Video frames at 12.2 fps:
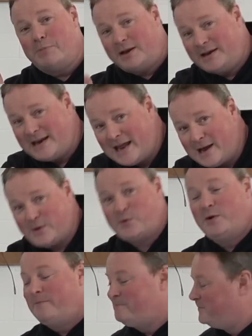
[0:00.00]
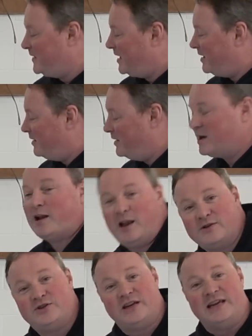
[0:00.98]
but now the
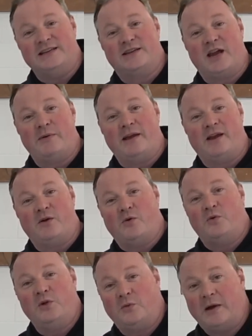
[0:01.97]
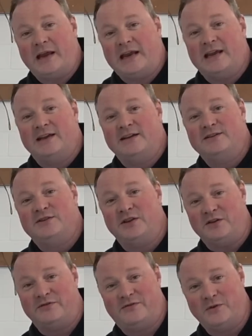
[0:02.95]
clutch is going all the way to
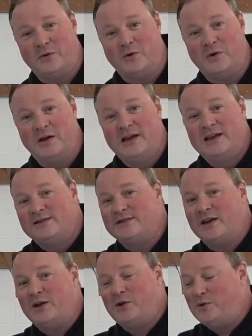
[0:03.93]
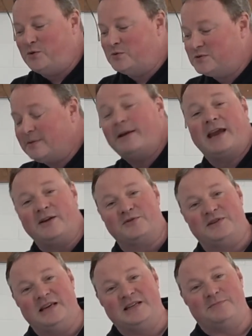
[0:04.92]
the floor. So something
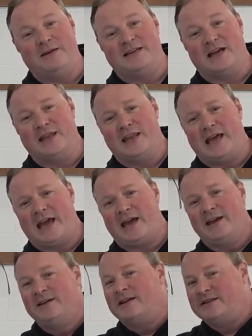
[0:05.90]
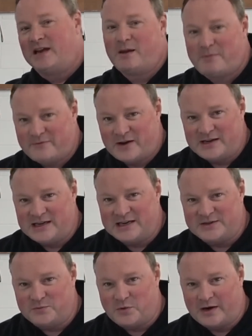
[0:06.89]
else needs to be done there. There's a couple of
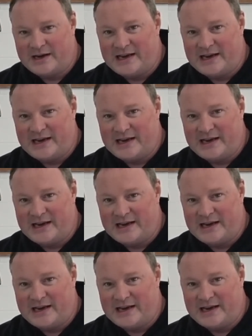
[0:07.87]
ideas of what it